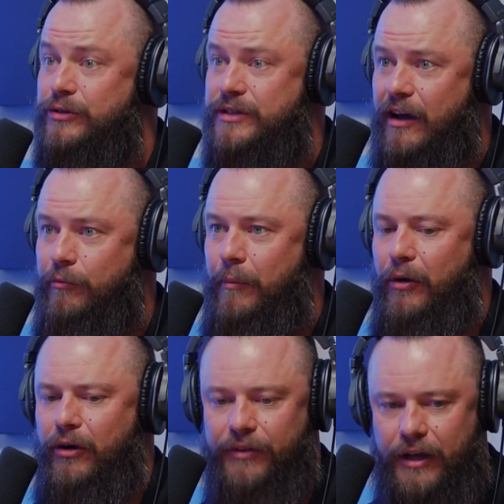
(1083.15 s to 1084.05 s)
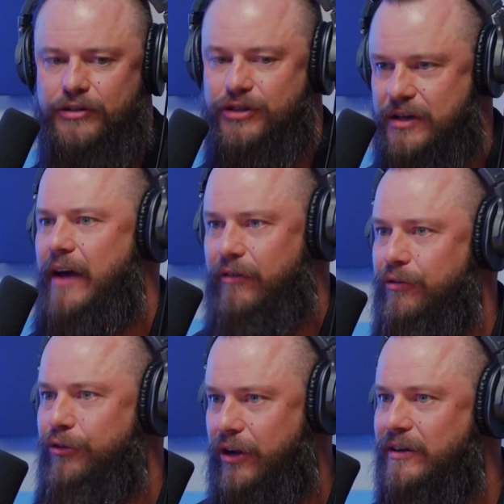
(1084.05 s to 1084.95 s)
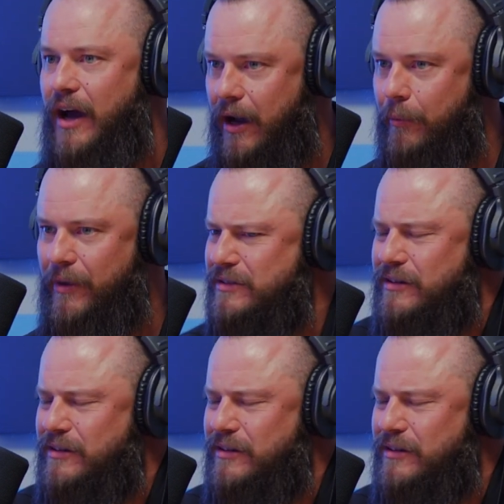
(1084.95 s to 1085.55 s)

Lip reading: staff member and then just having free time.